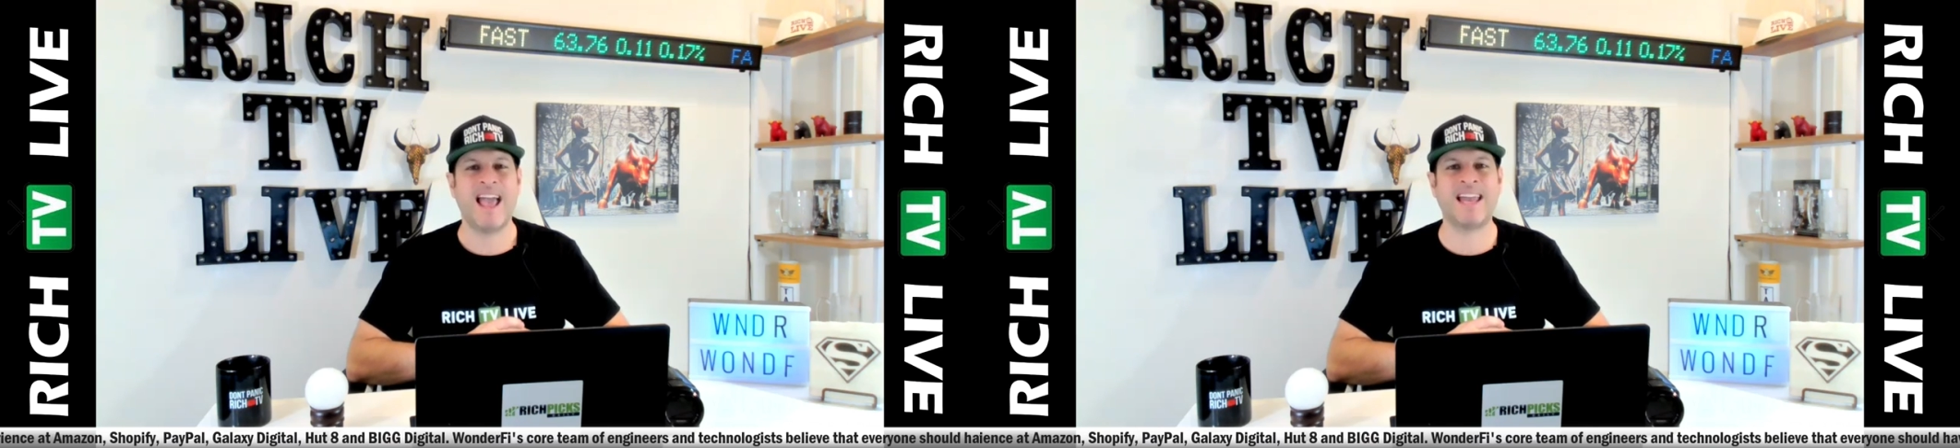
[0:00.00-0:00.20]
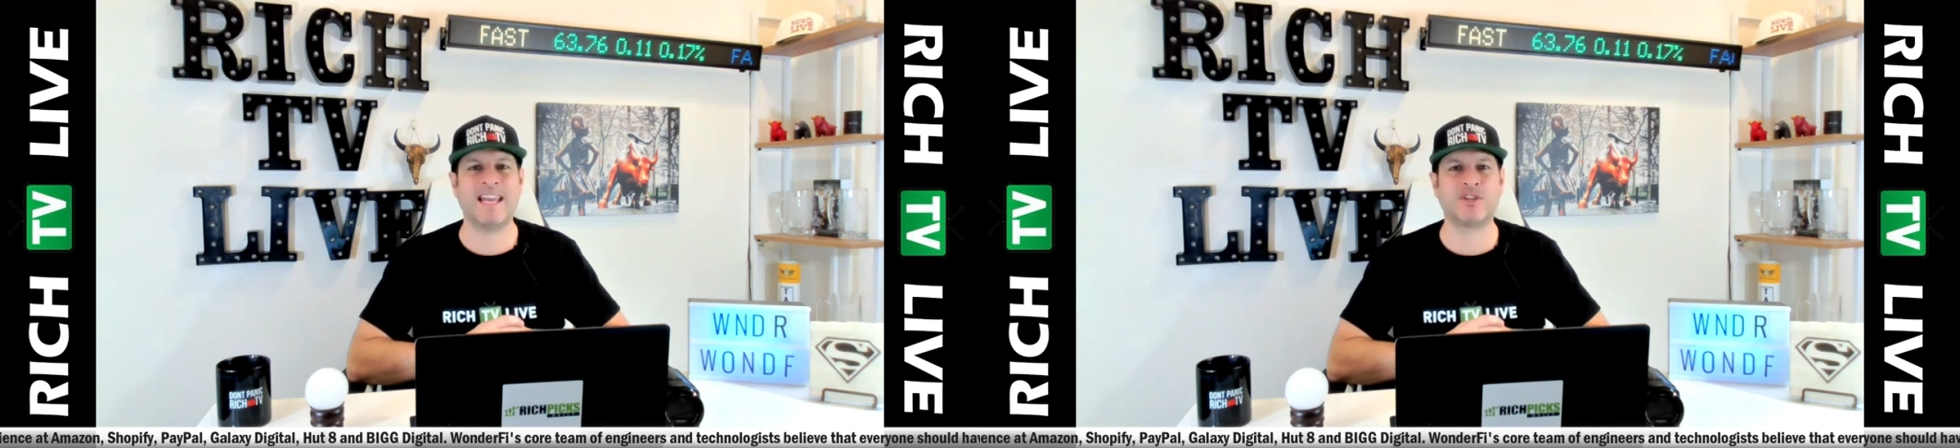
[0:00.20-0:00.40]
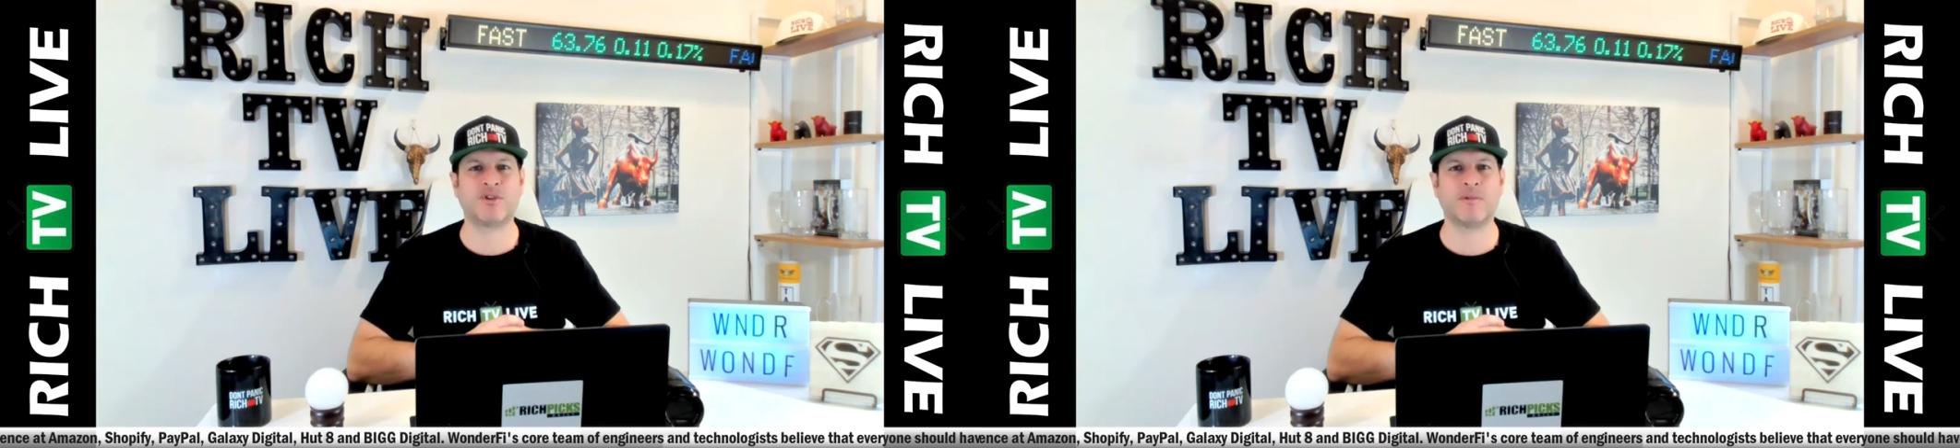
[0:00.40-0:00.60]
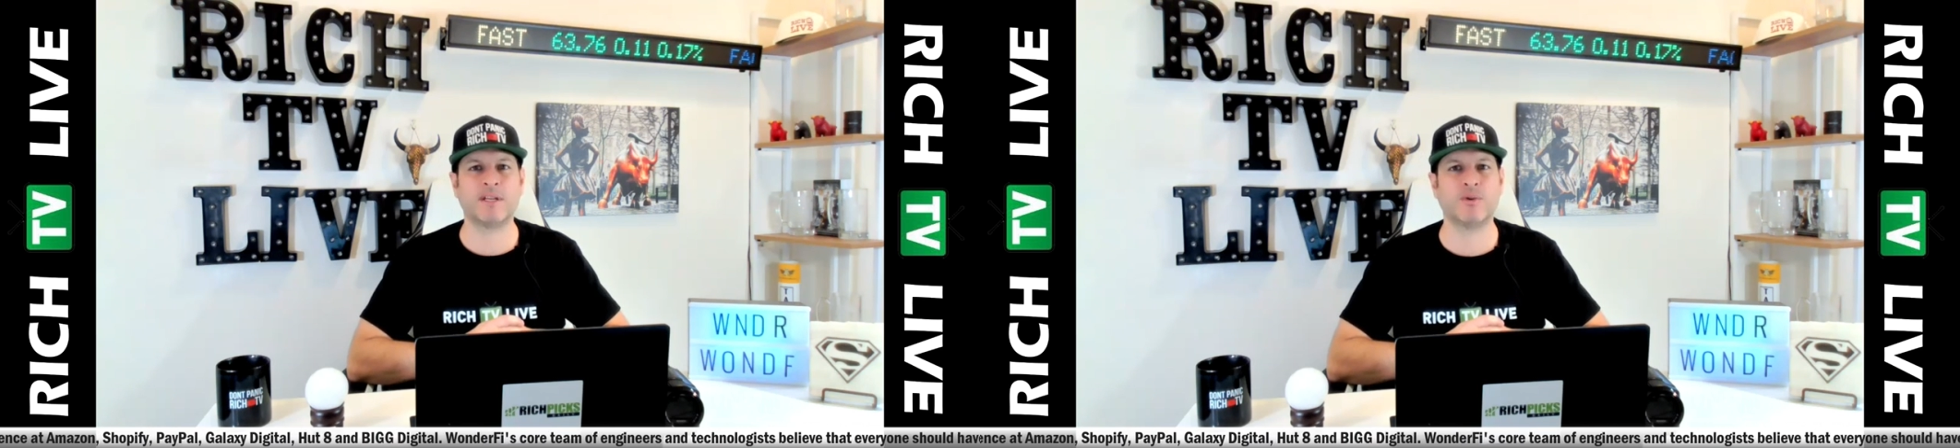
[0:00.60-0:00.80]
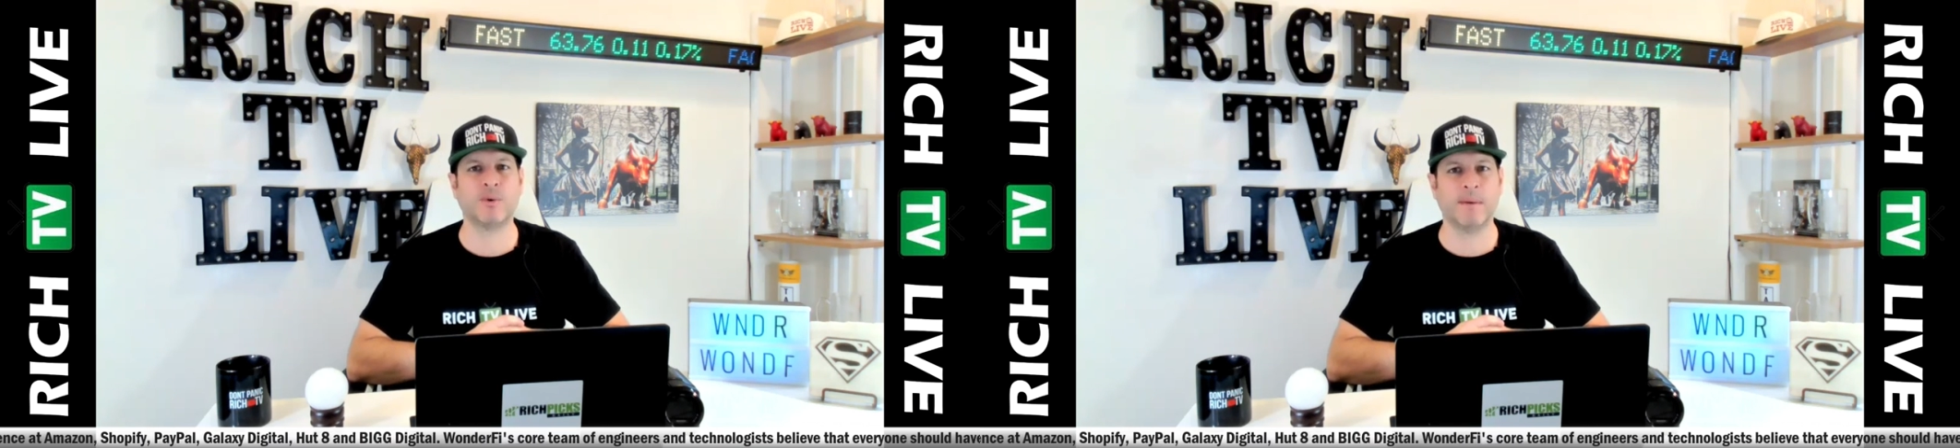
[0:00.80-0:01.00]
and enter
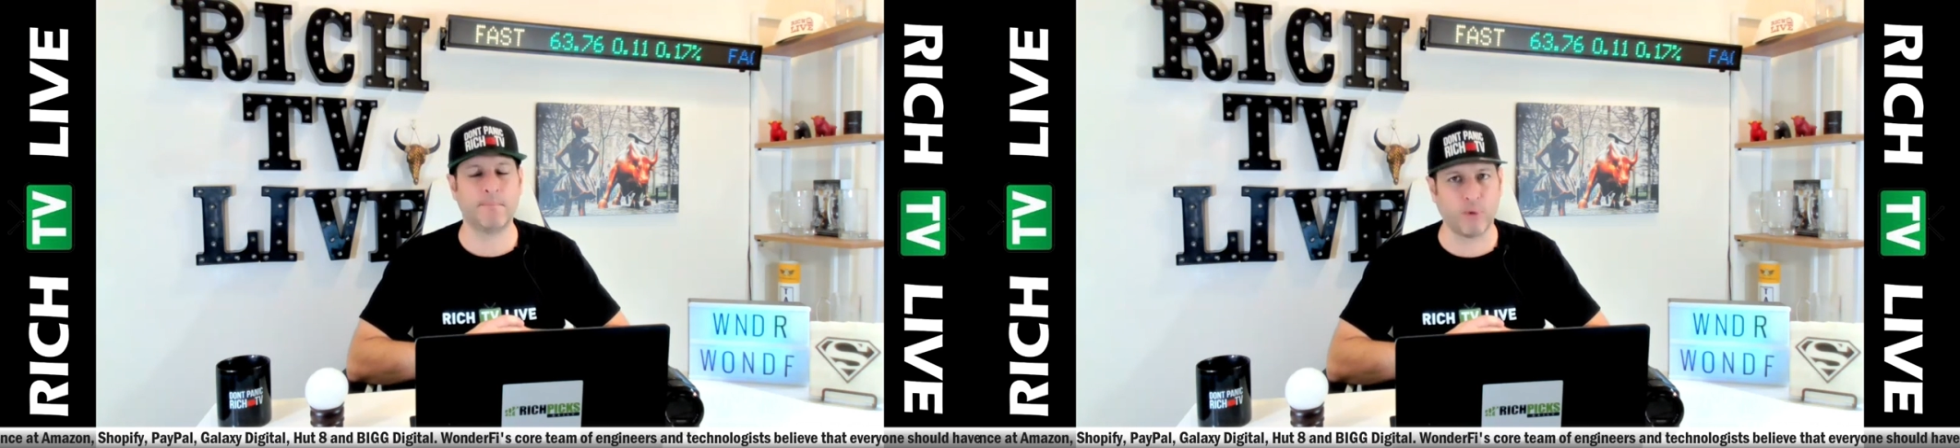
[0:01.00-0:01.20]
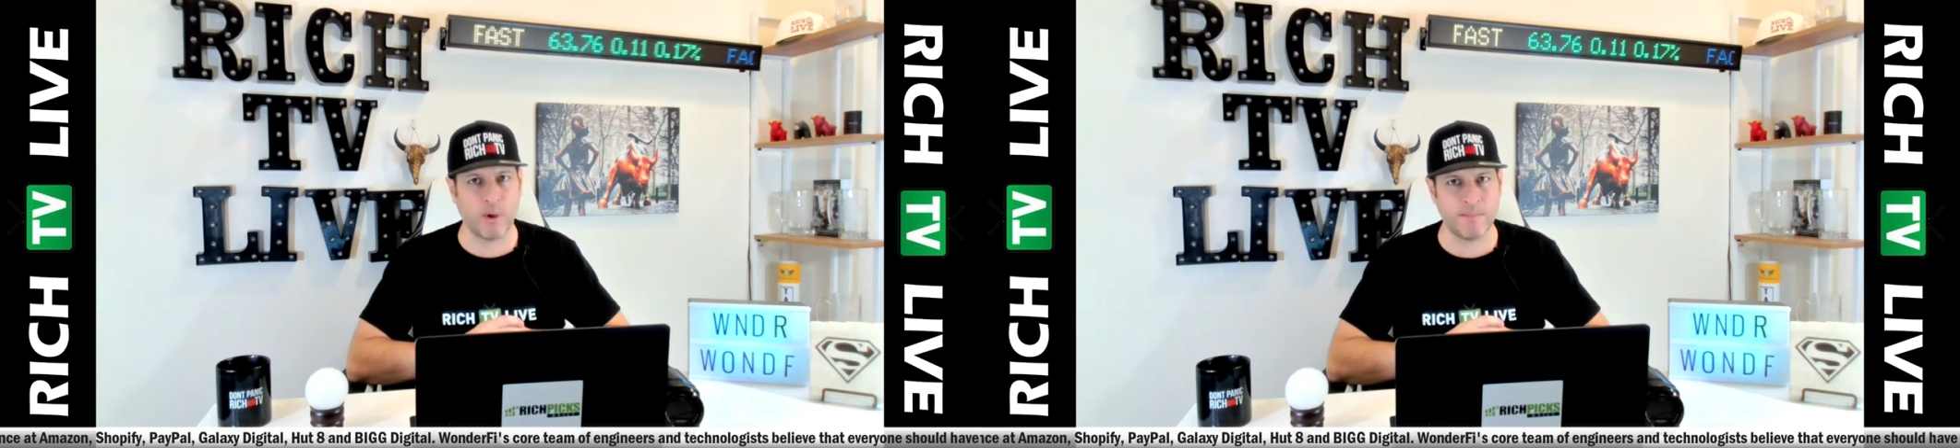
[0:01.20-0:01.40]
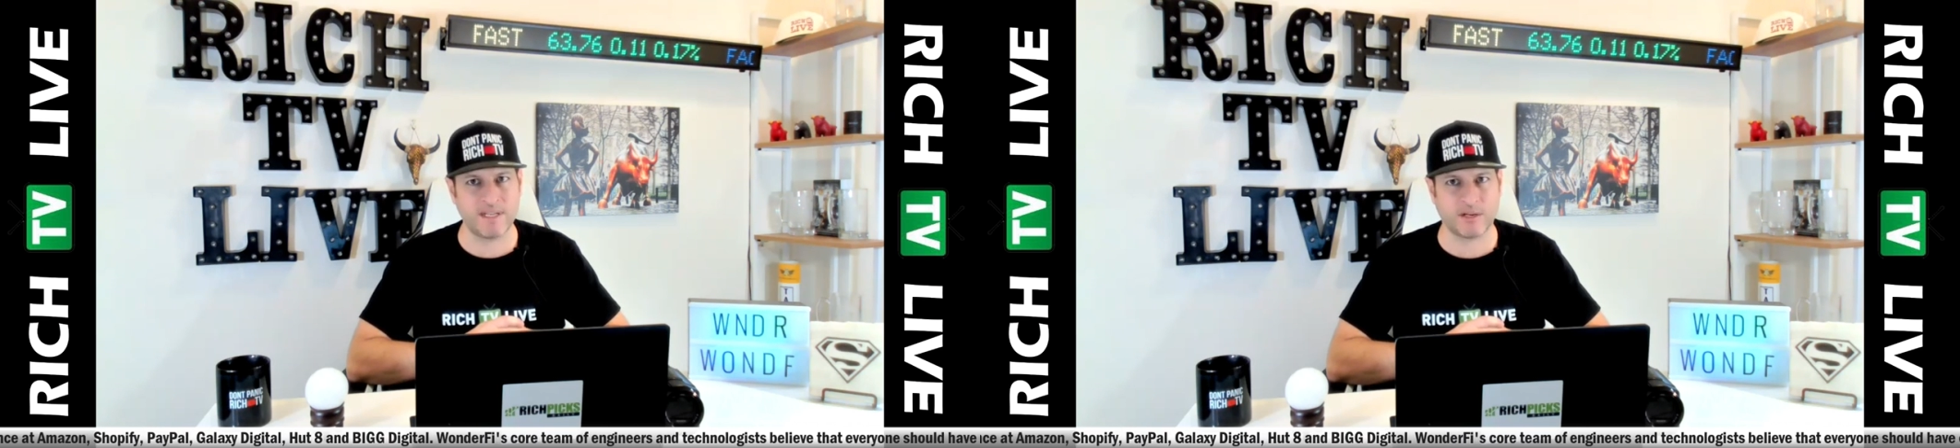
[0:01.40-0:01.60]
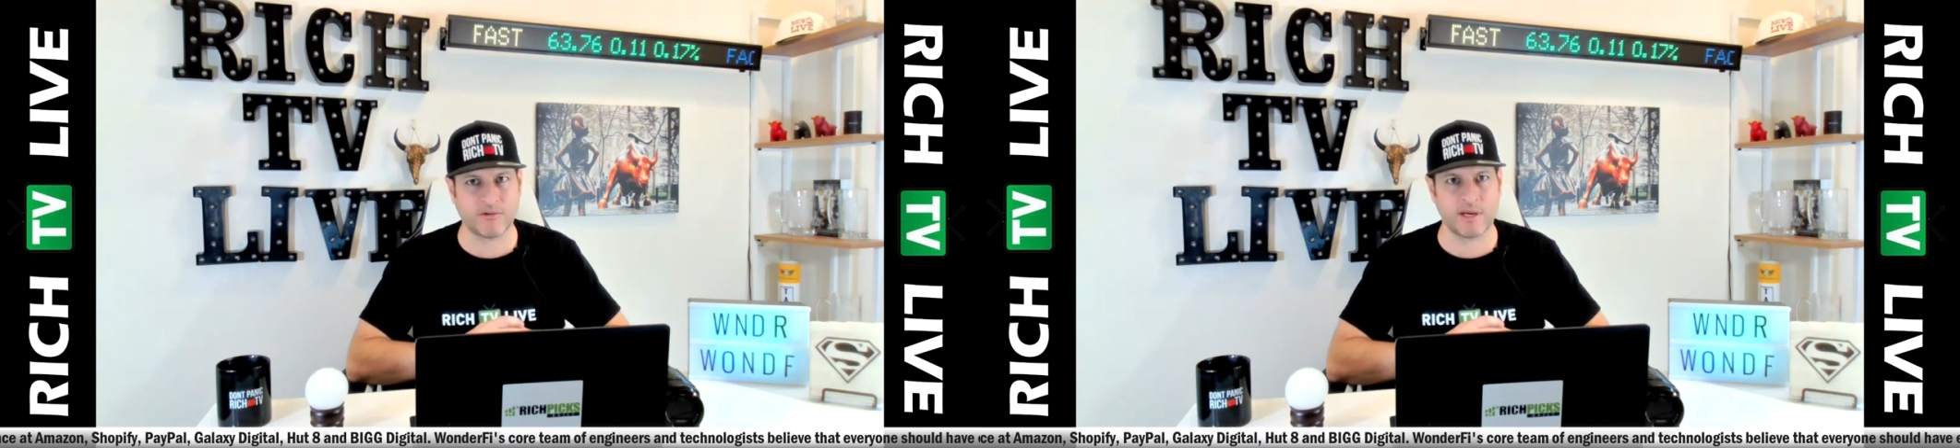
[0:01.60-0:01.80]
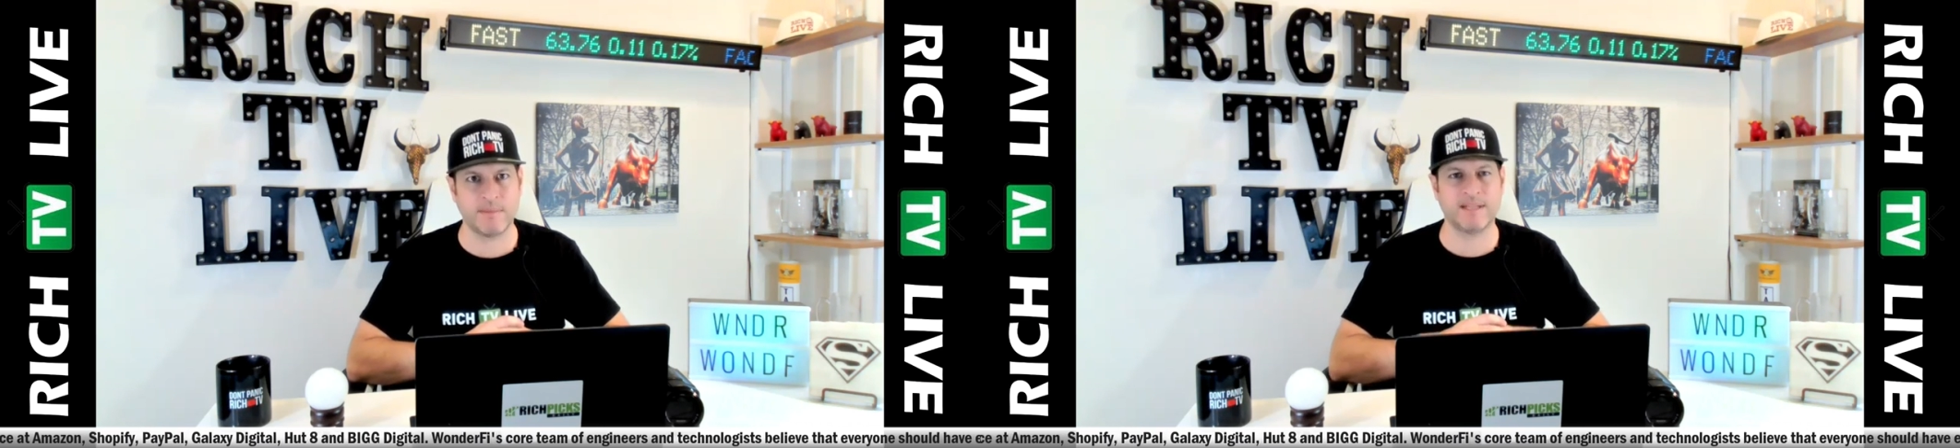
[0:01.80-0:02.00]
into an employment
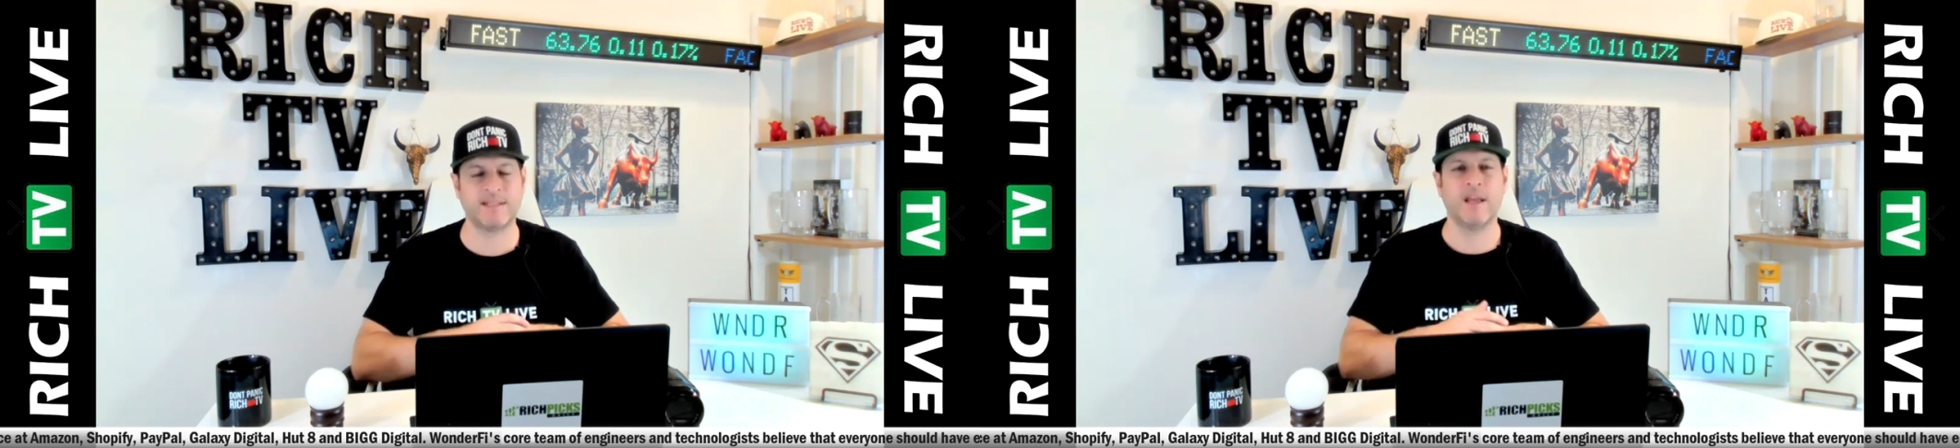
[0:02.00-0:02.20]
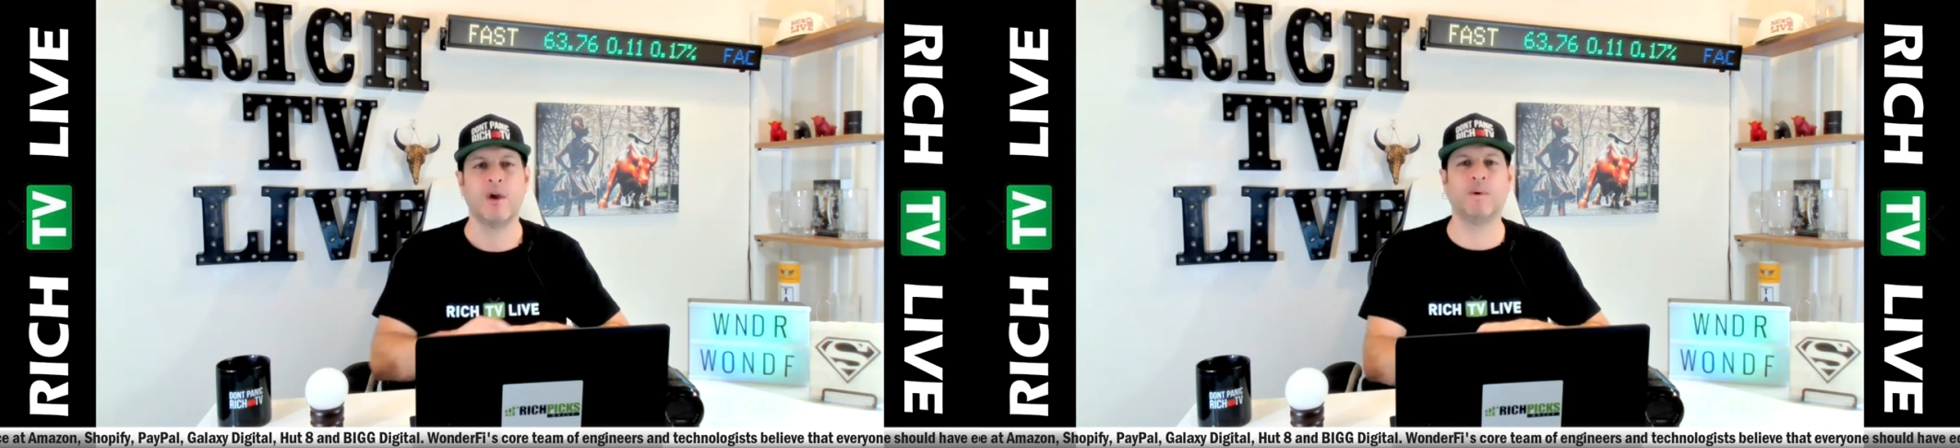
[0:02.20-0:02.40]
agreement